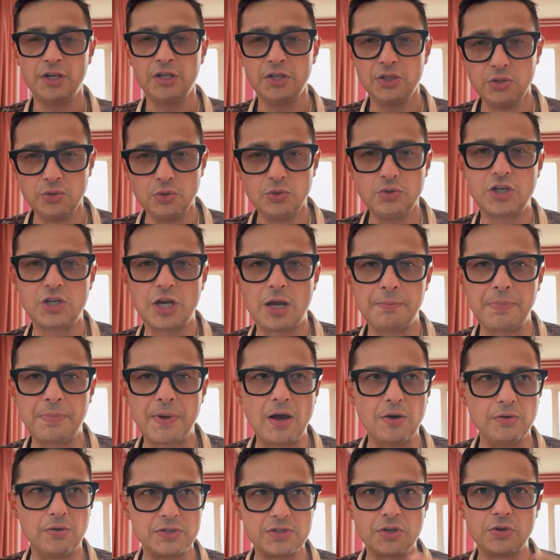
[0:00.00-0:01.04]
you jump
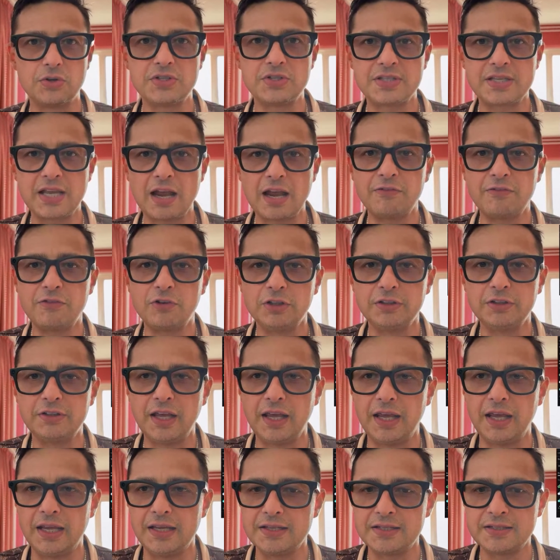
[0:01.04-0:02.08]
out. So several
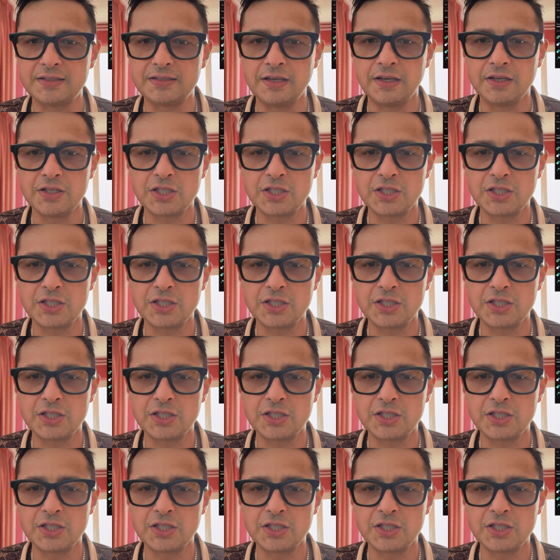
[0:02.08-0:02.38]
days.